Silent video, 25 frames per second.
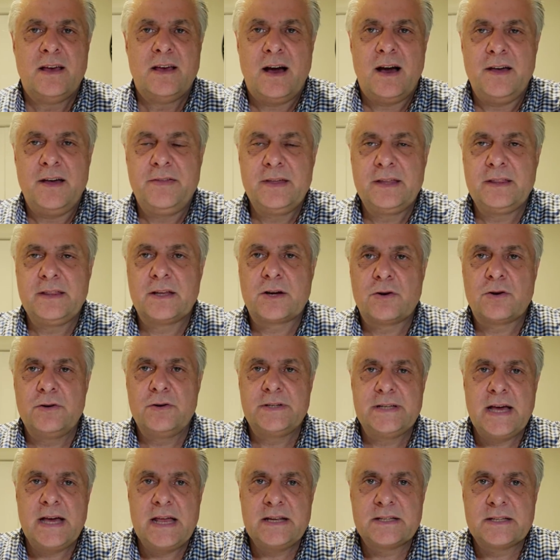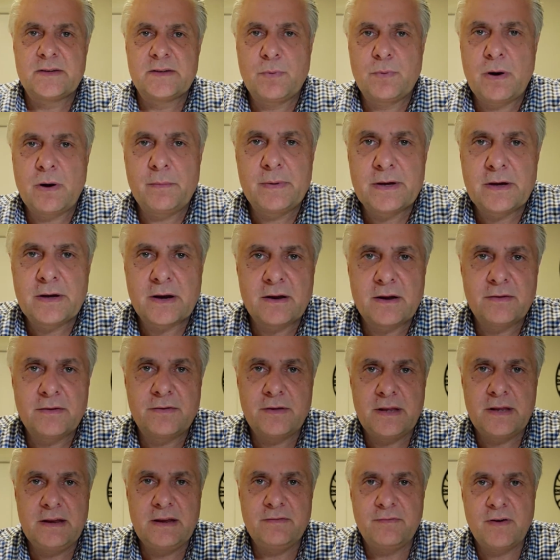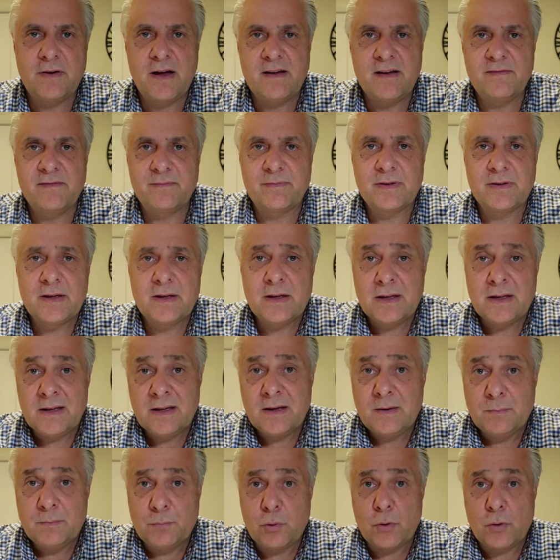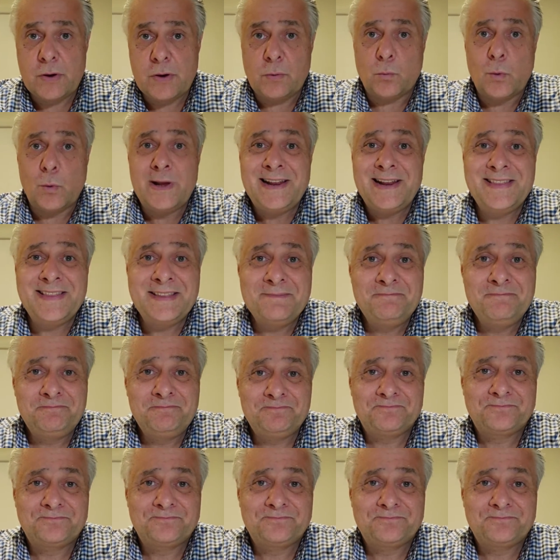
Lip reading: I think the Crusaders have probably got a 35-point win in them.